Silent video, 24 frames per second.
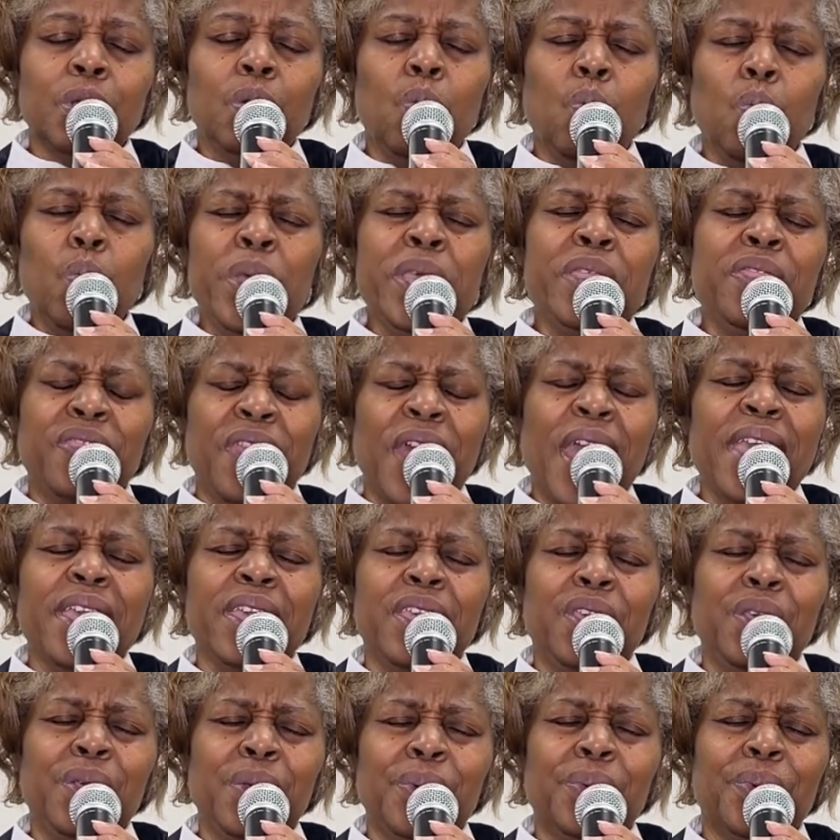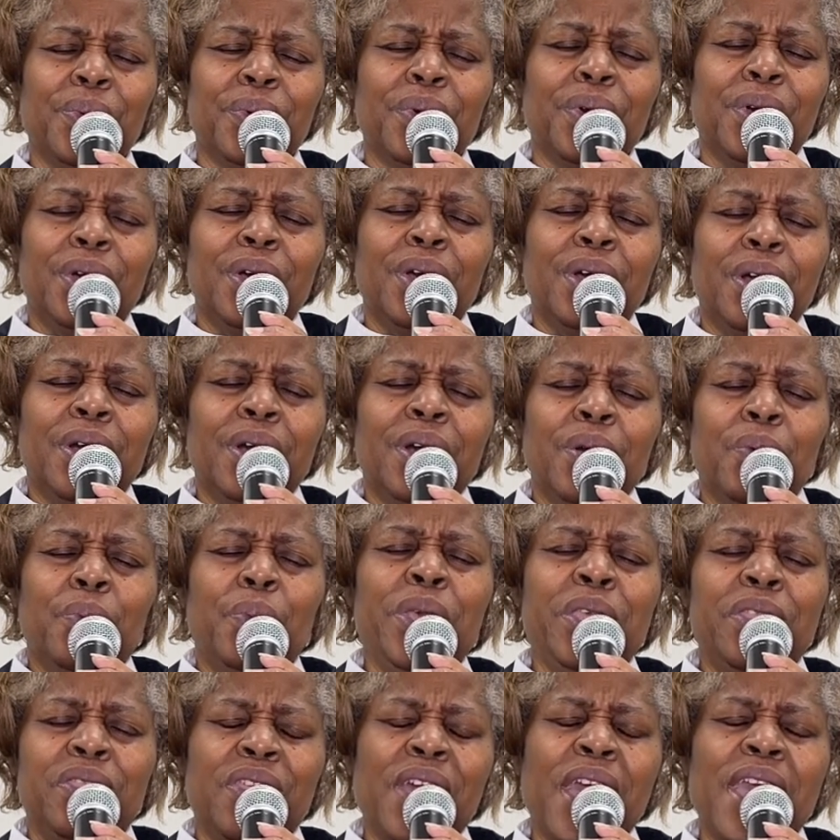we thank you.
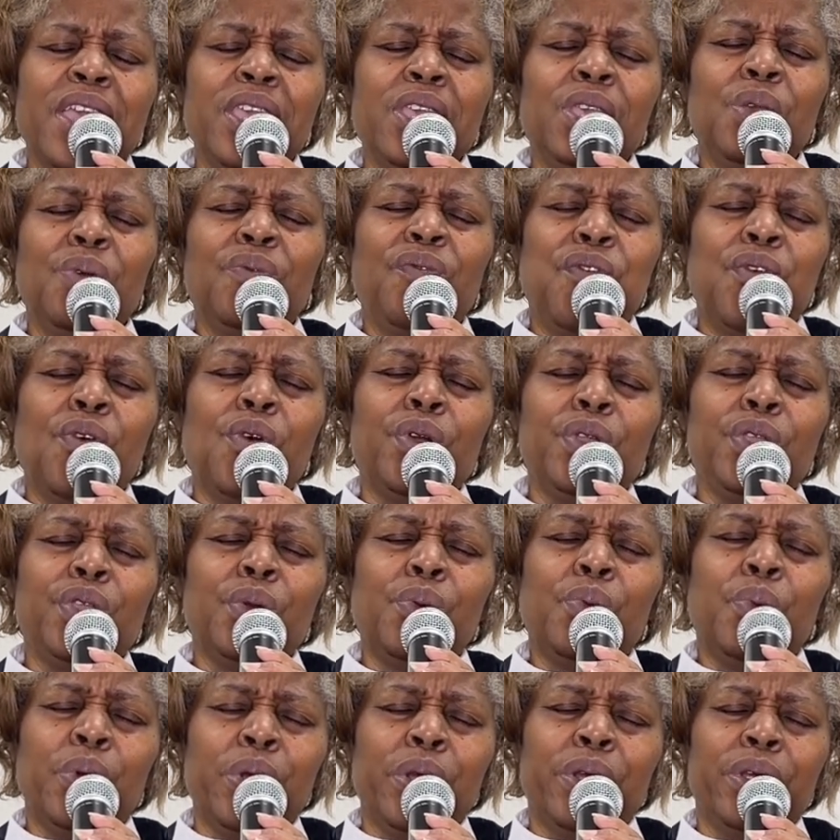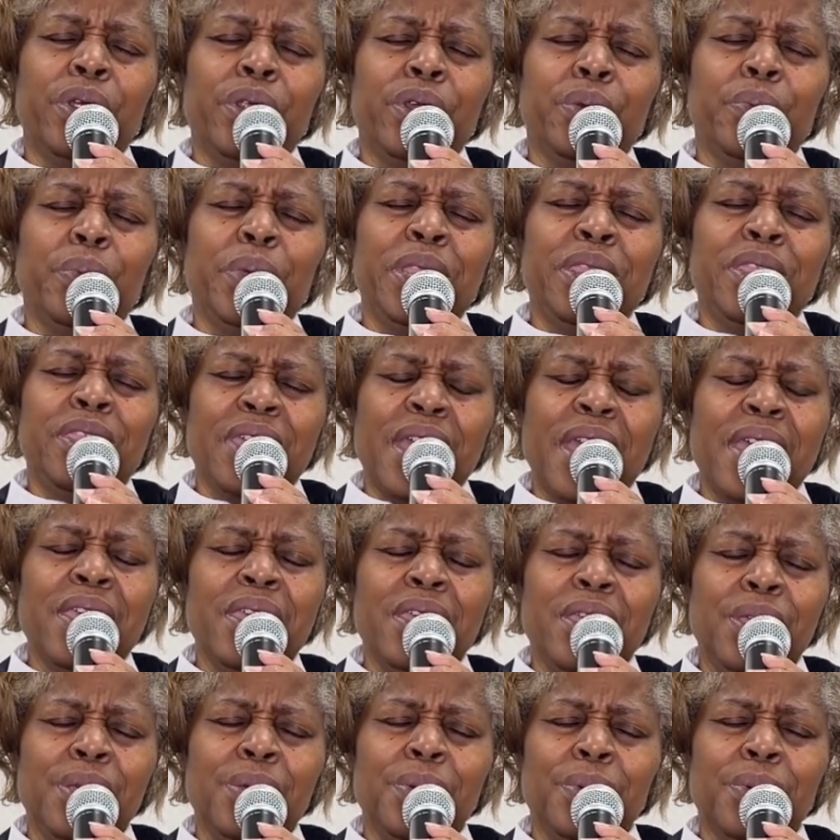We thank you for your word. We
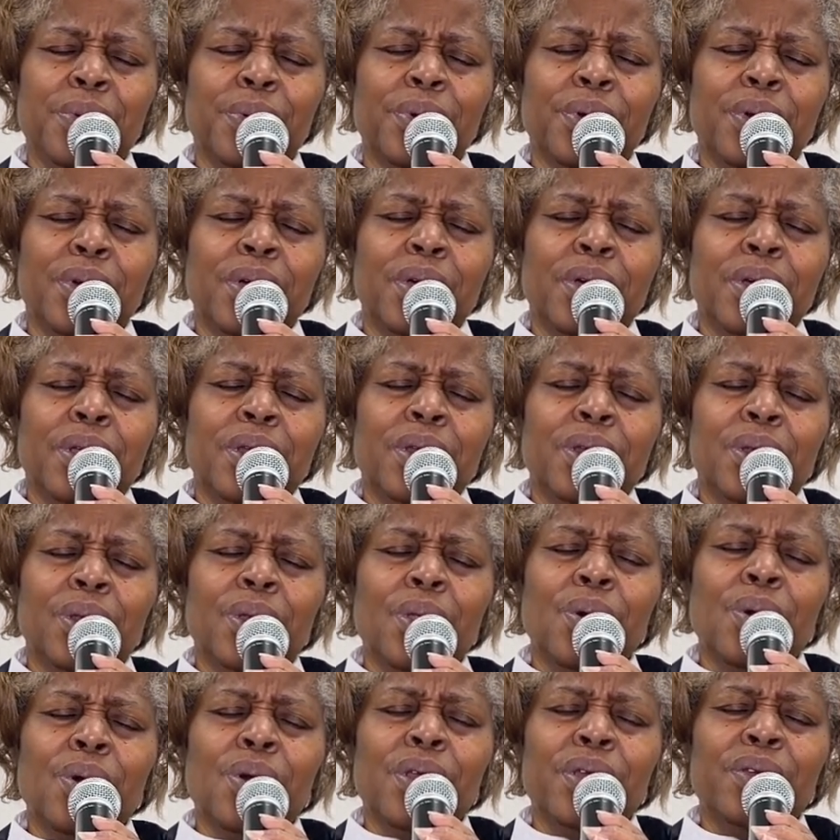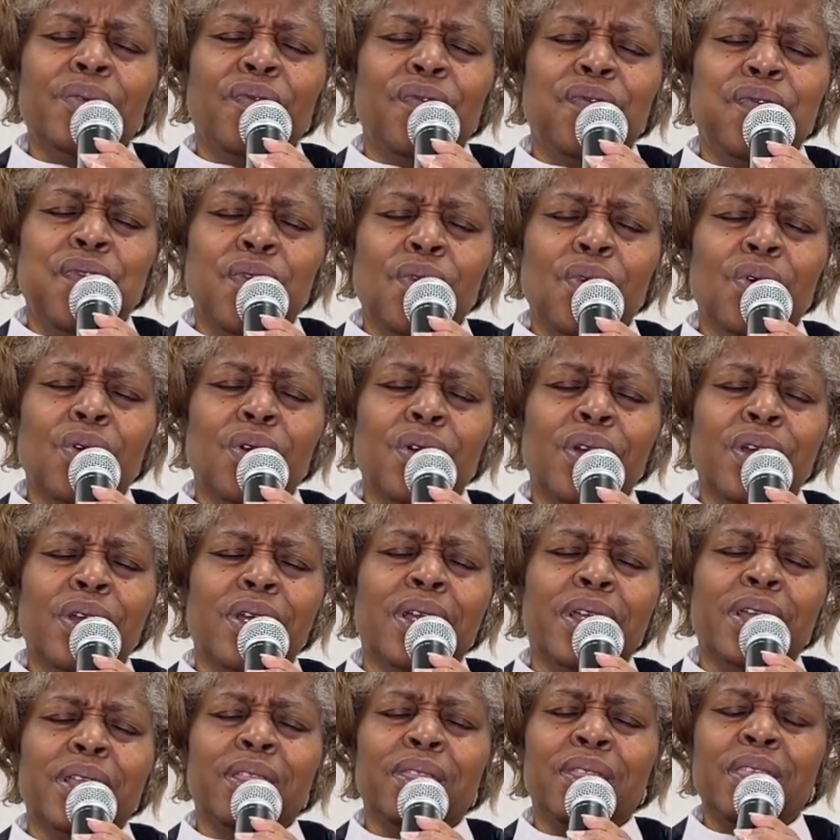thank you, Lord,
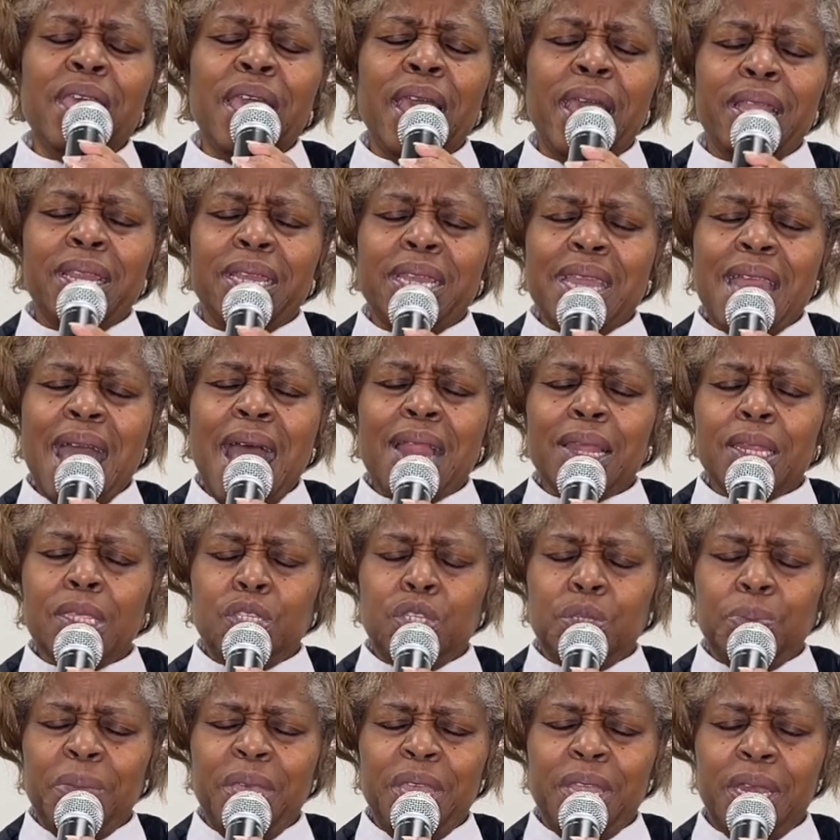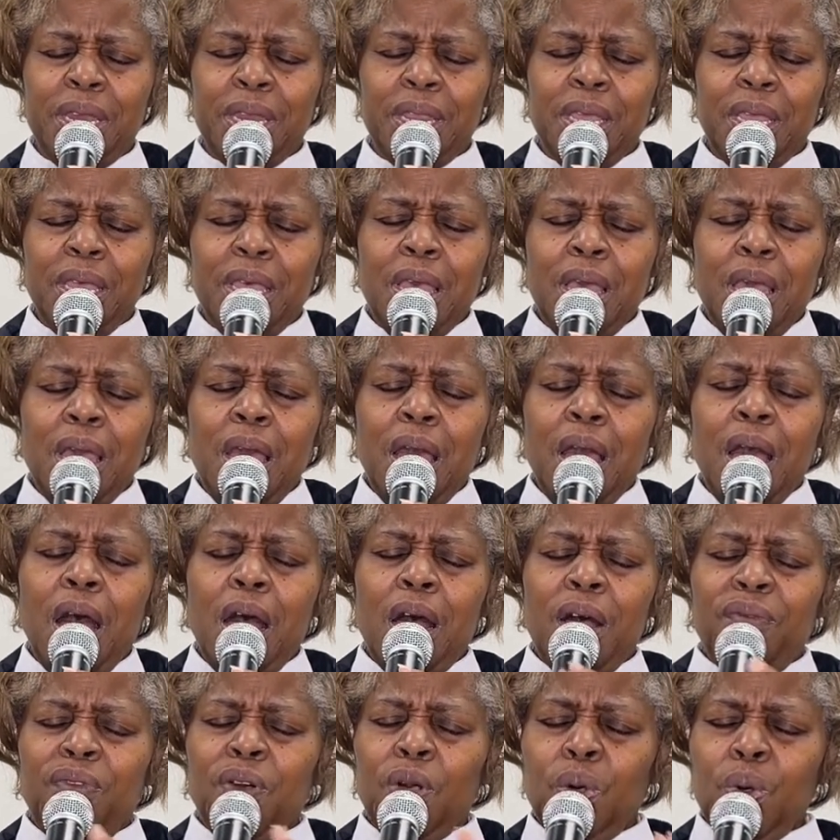for the acknowledgement
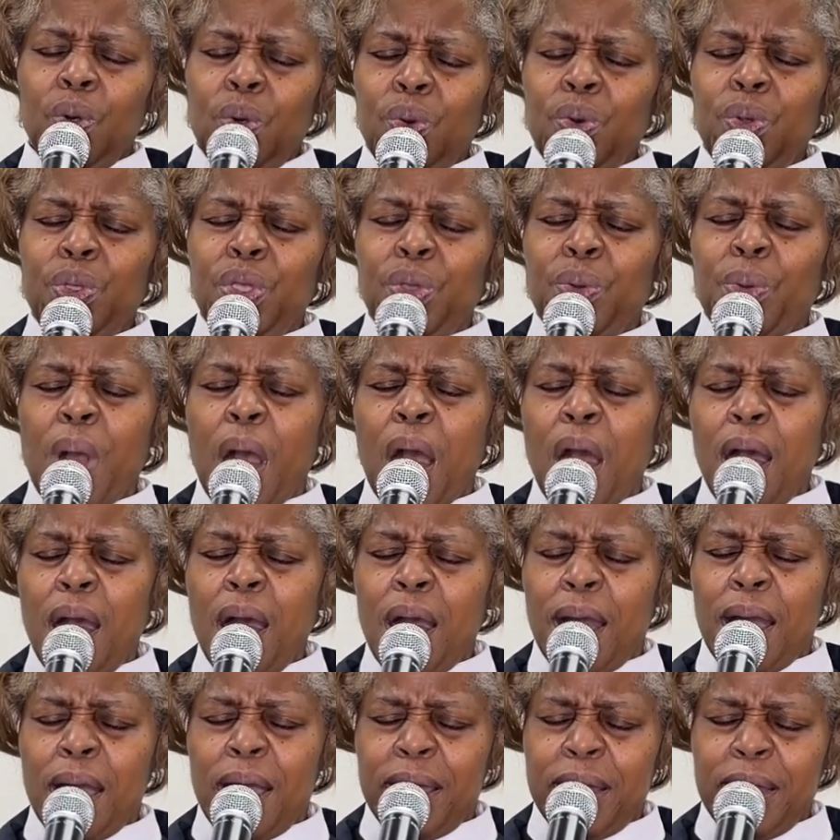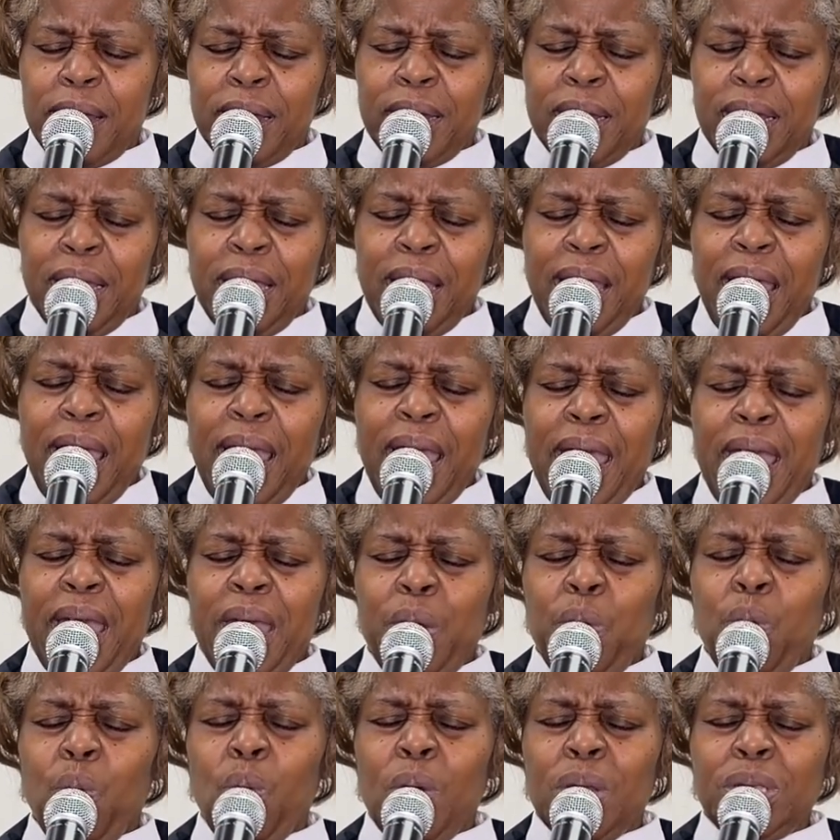of who you are
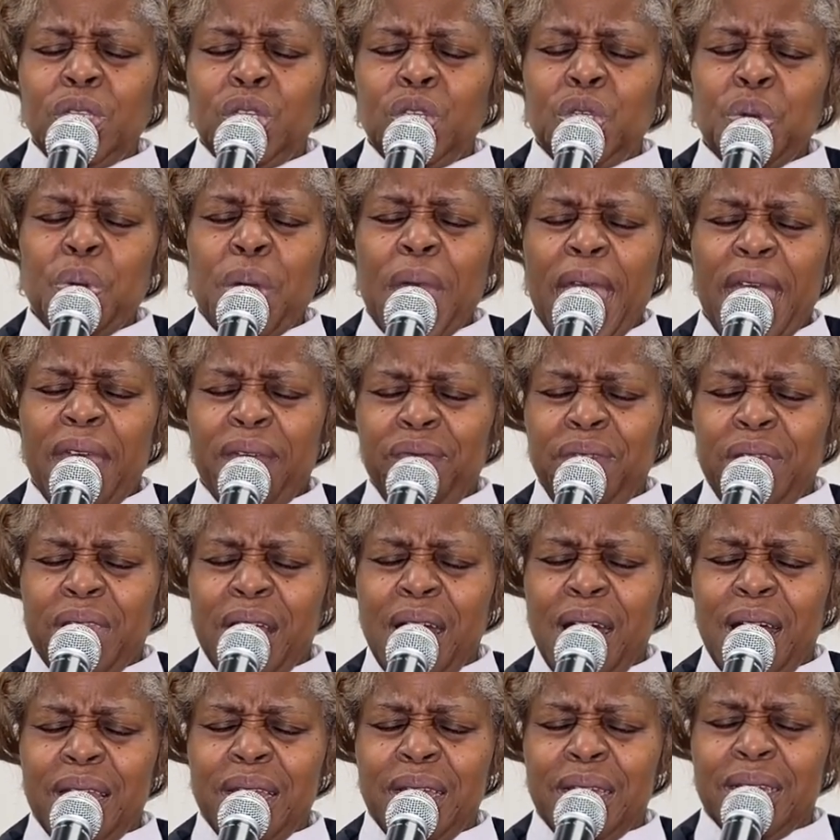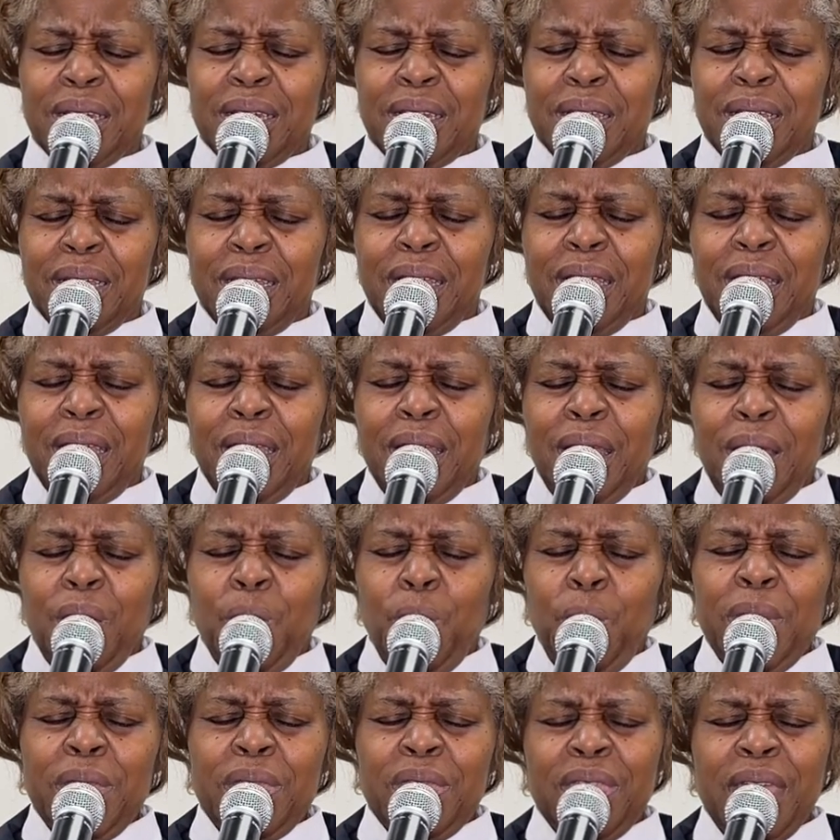and what you have done.
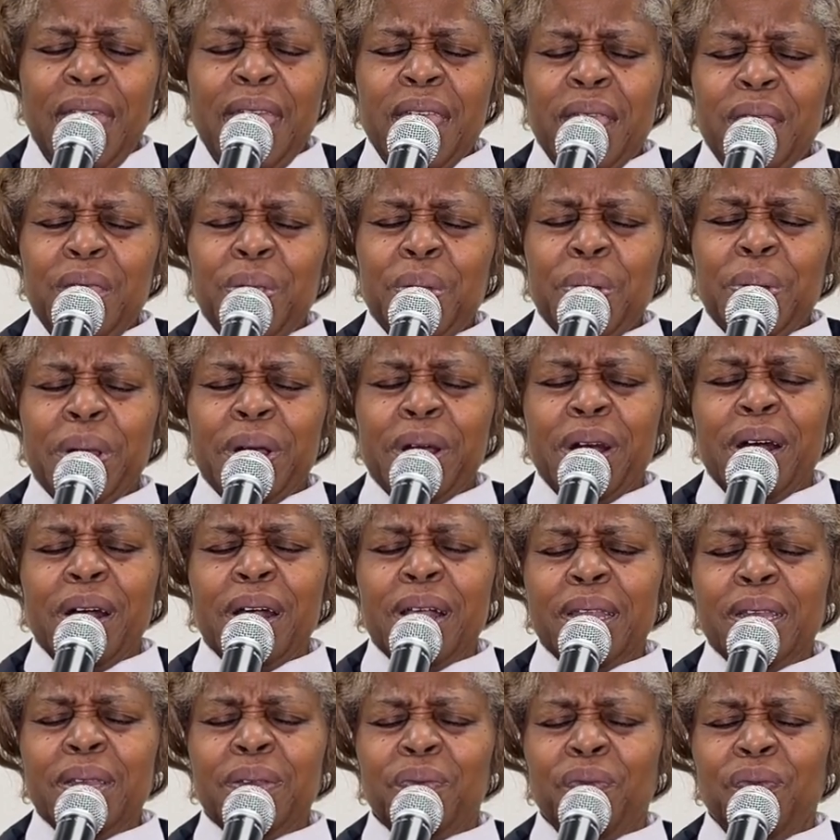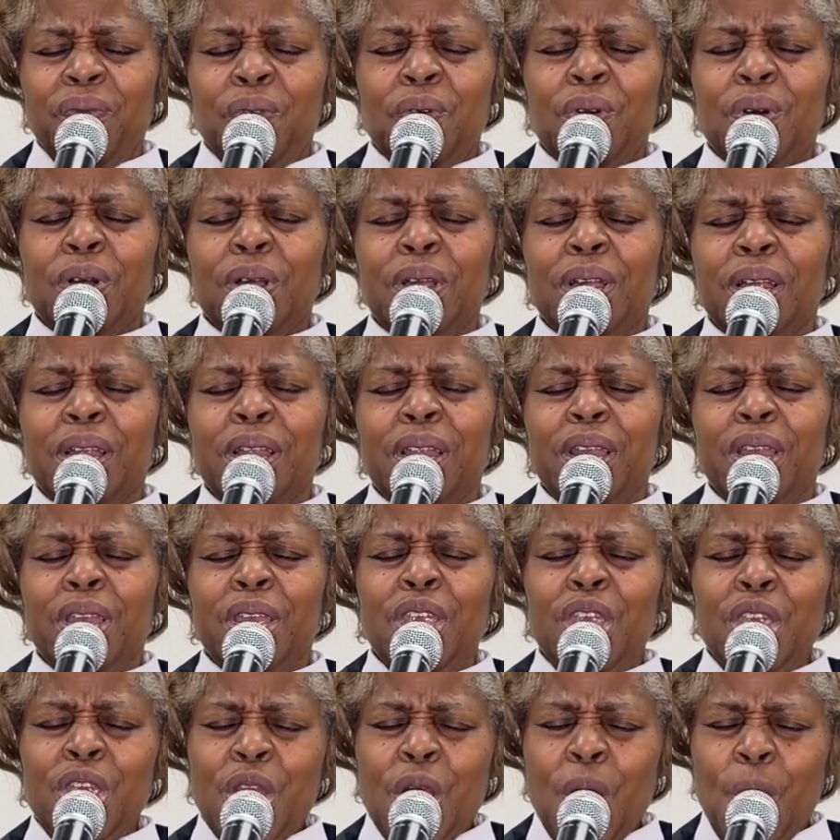We thank you, God, for
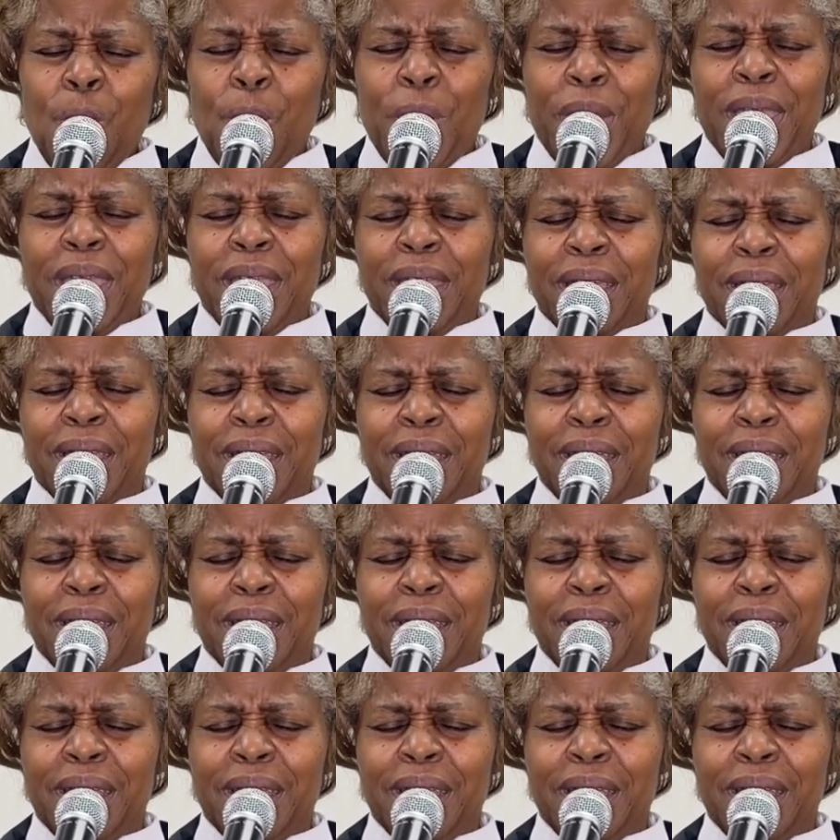knowing